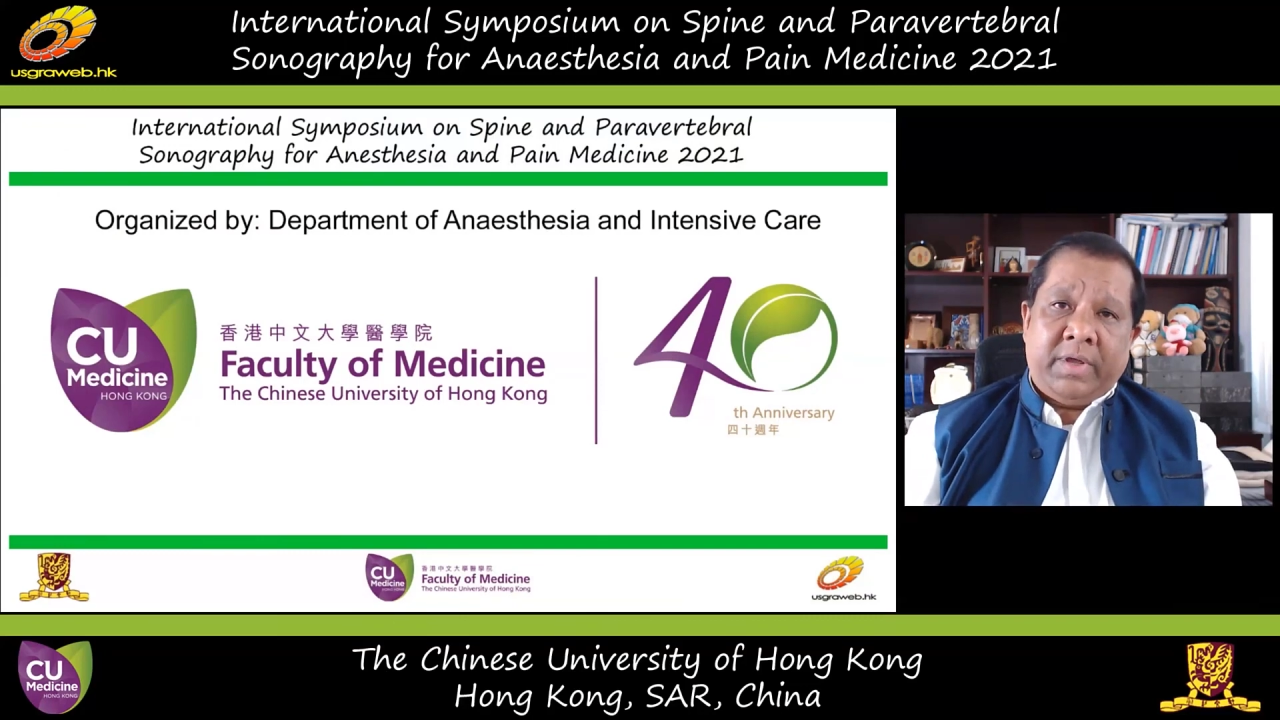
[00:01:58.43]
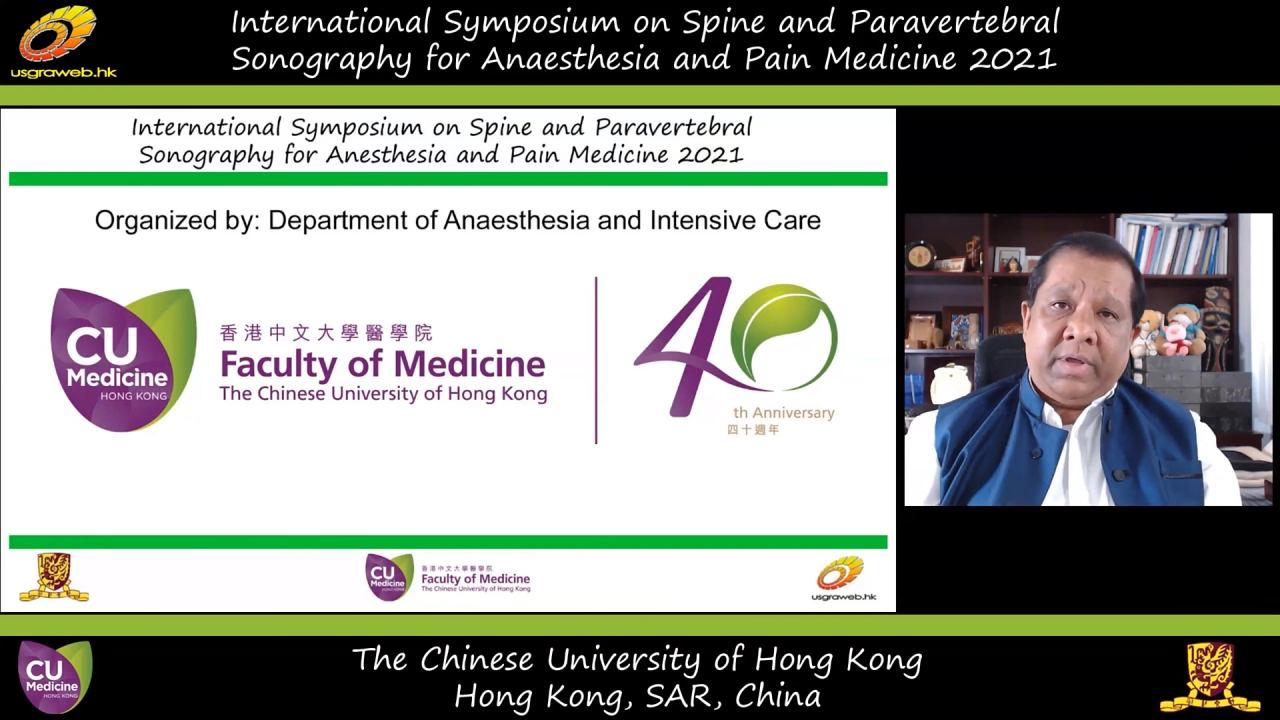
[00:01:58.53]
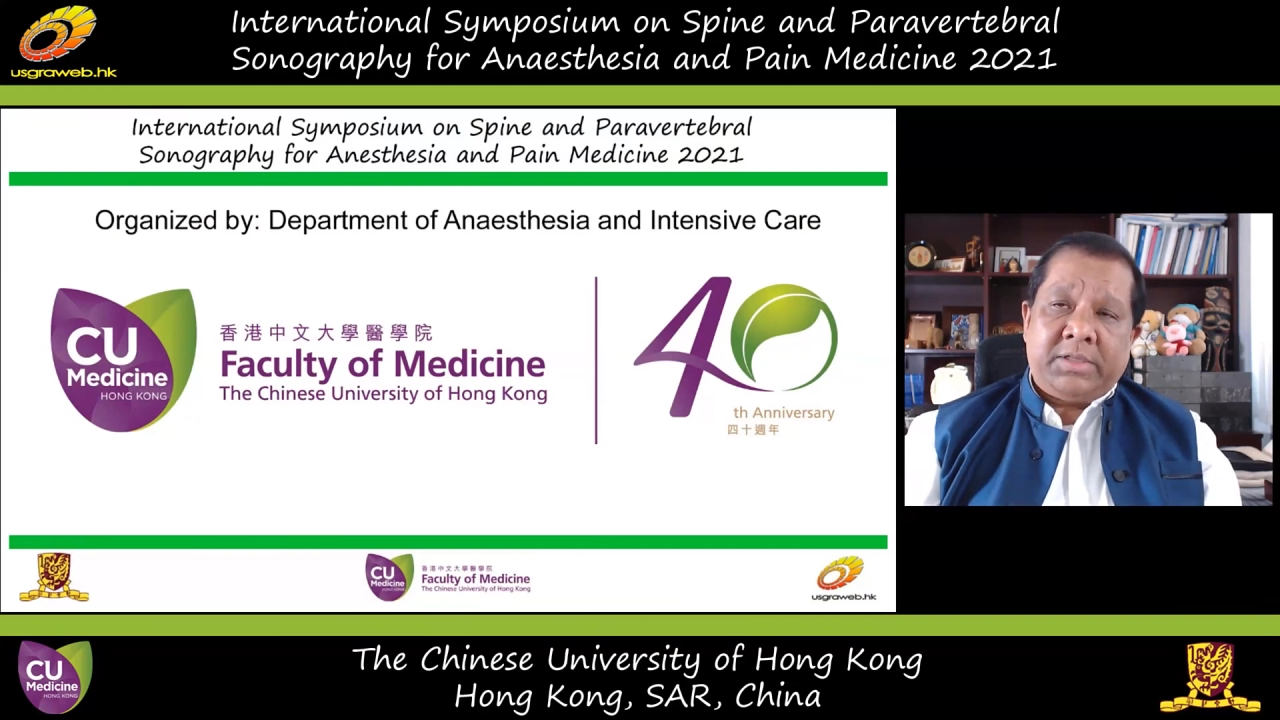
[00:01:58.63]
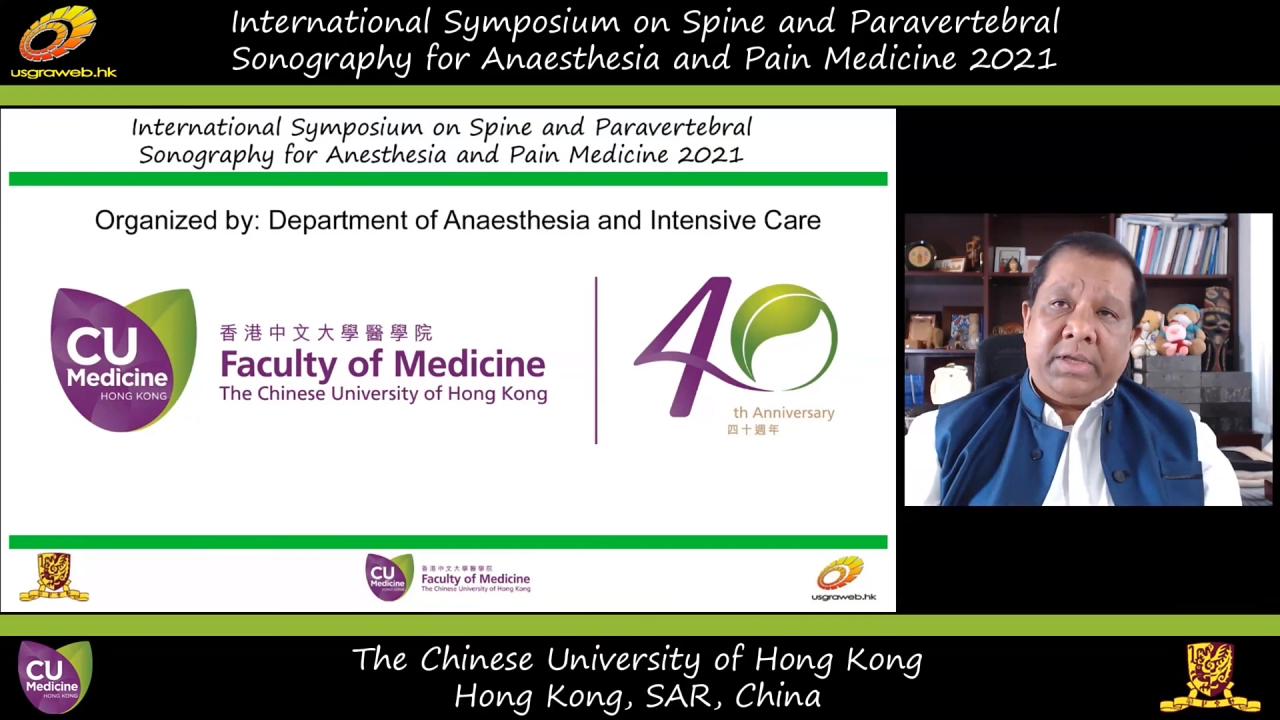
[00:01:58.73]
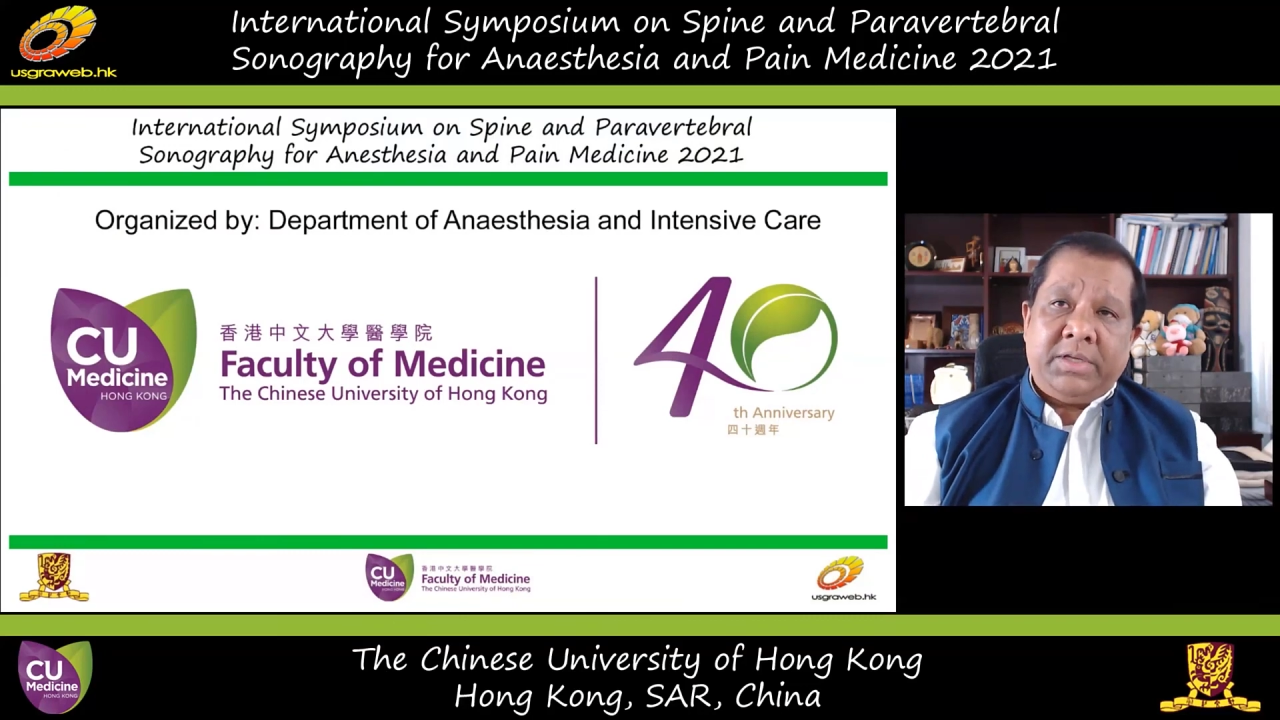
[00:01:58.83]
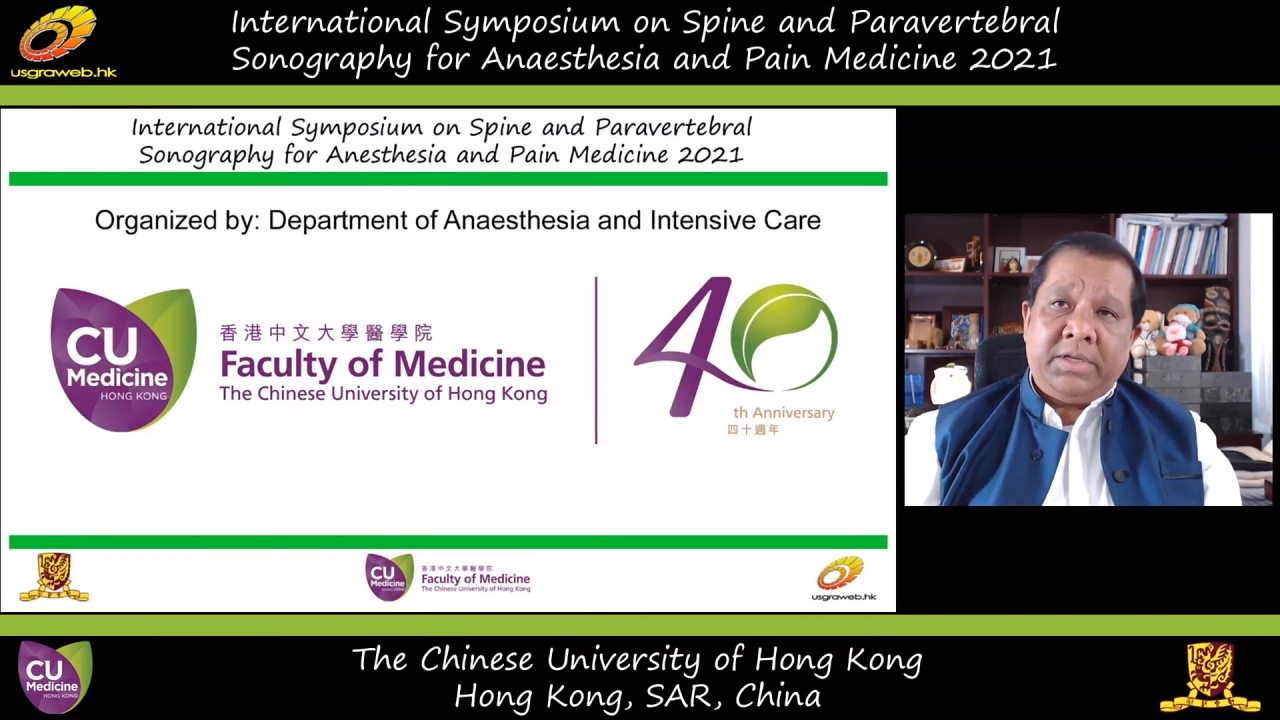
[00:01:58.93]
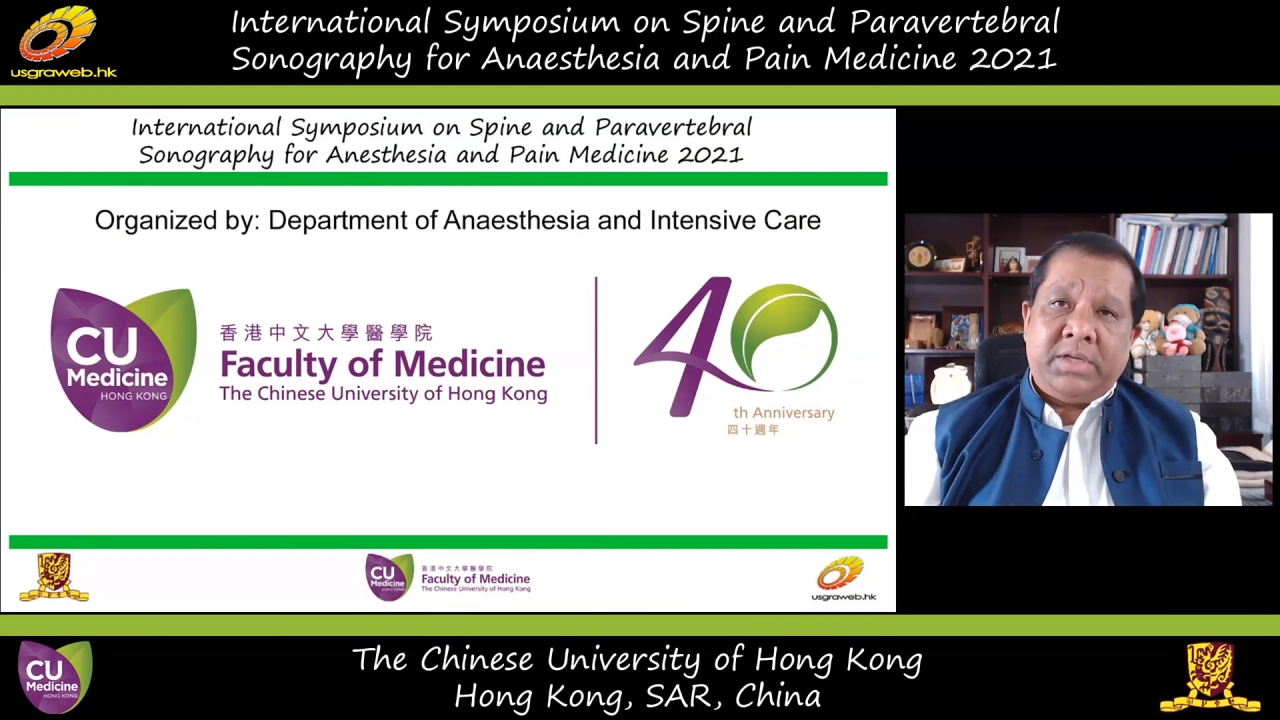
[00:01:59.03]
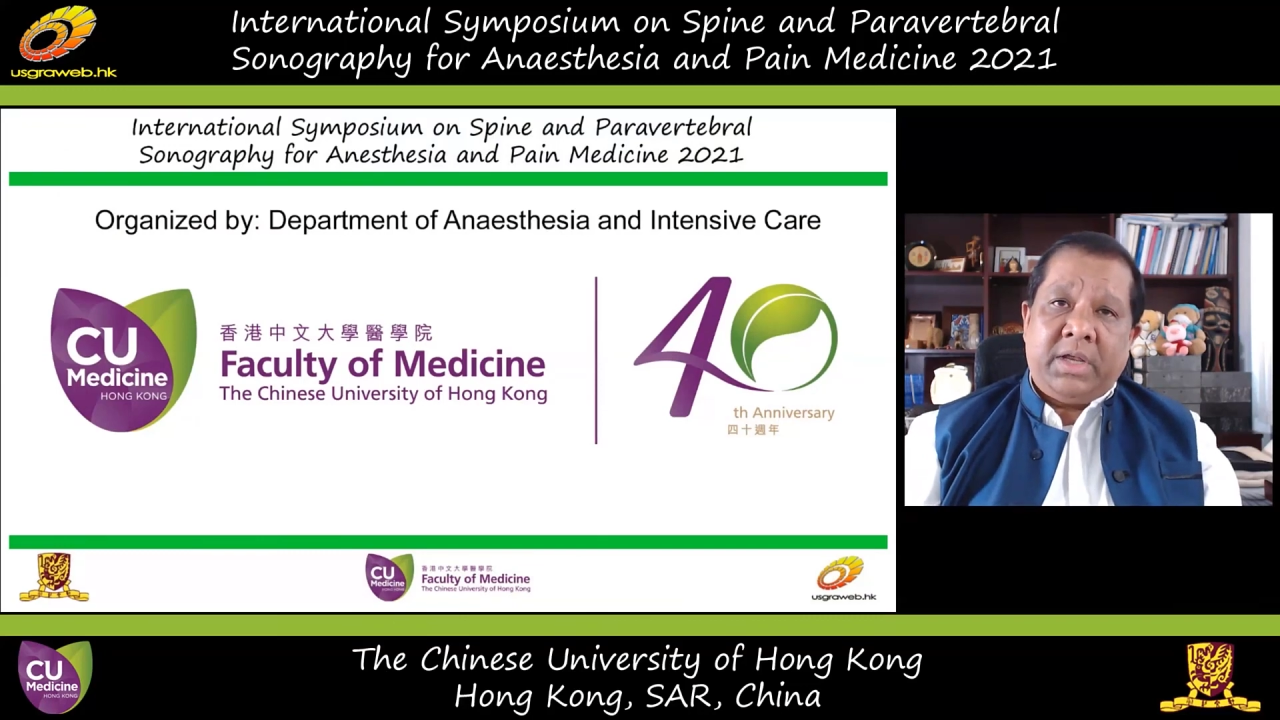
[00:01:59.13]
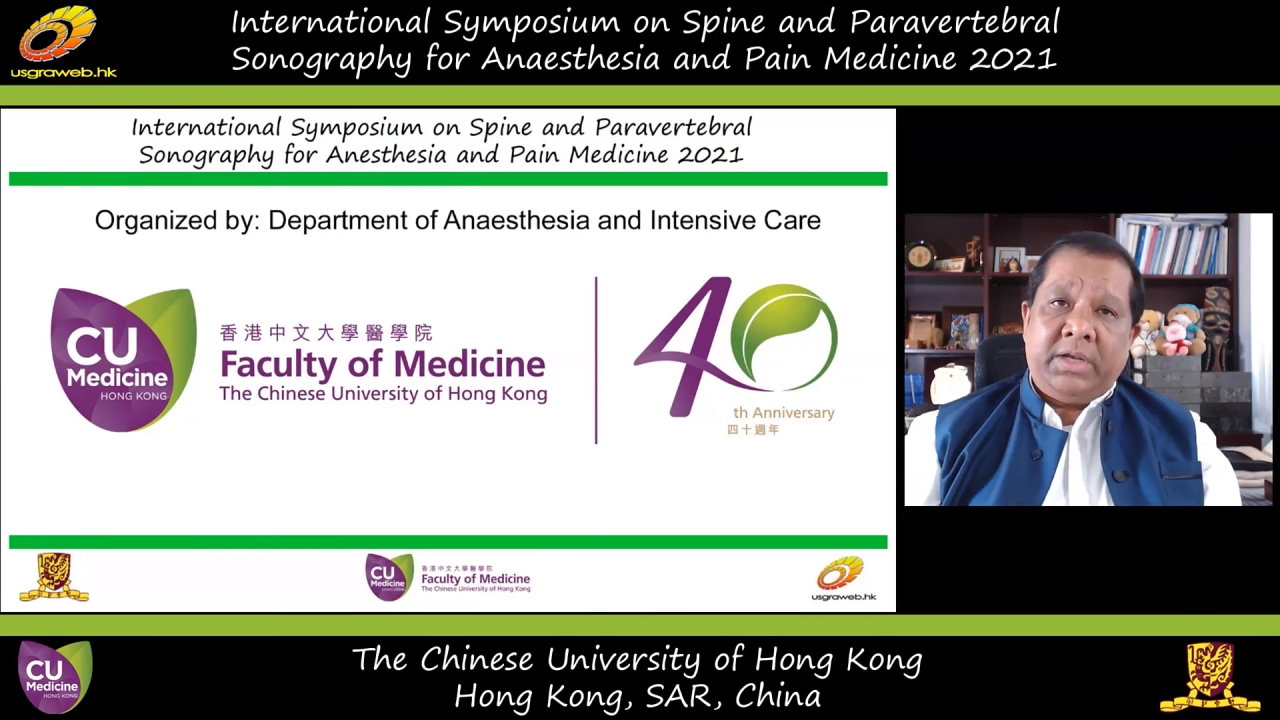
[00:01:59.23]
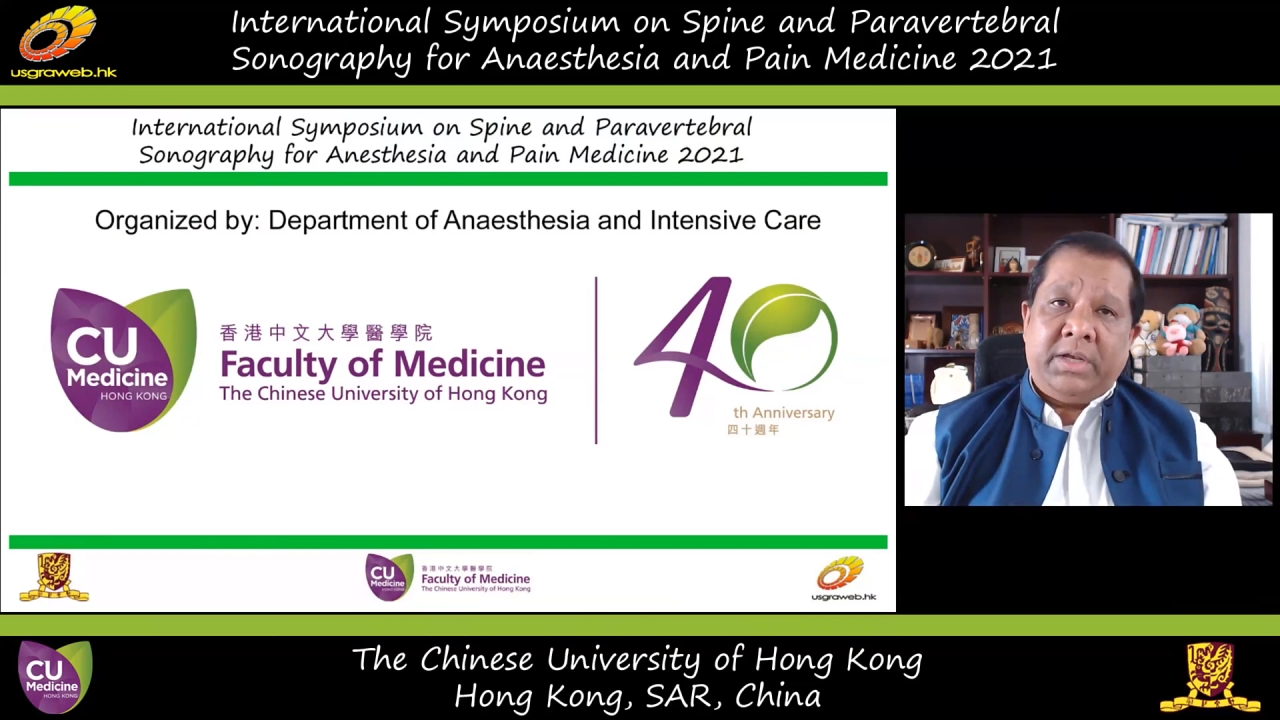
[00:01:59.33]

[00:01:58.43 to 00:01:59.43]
of Anesthesia and